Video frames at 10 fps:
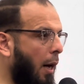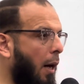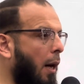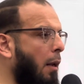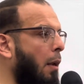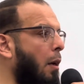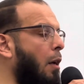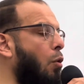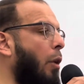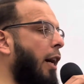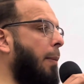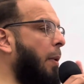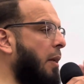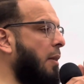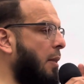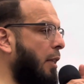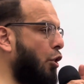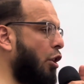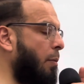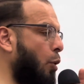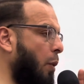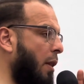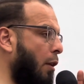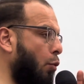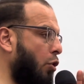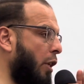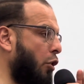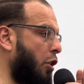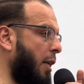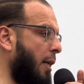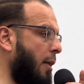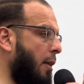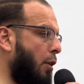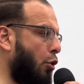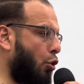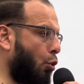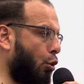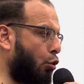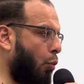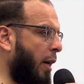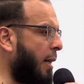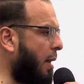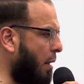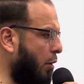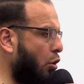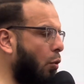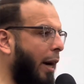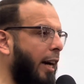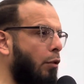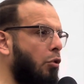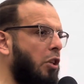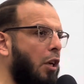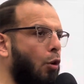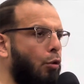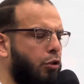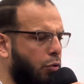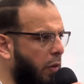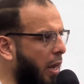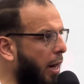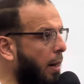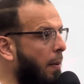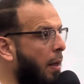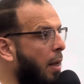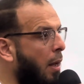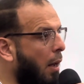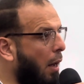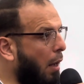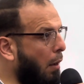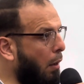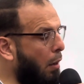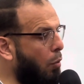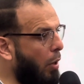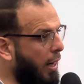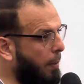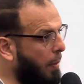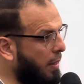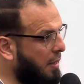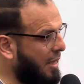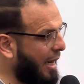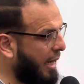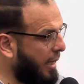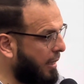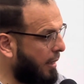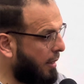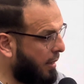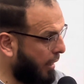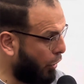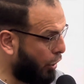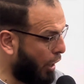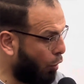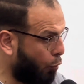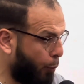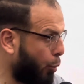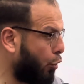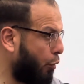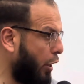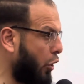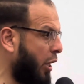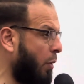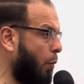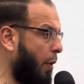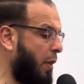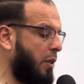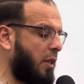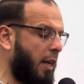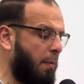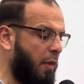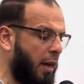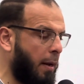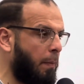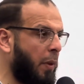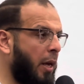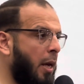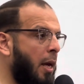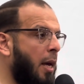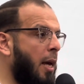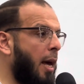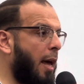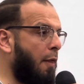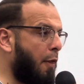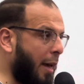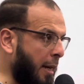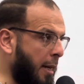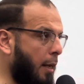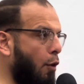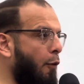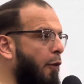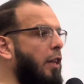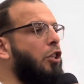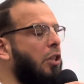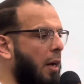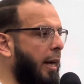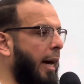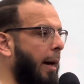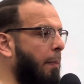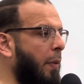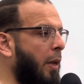Allahu Akbar, session between the 2 sajda, short one, there is dua to say also there. Allahu Akbar, second sajda or prostration with the same thing. And then you finish the rak'ah.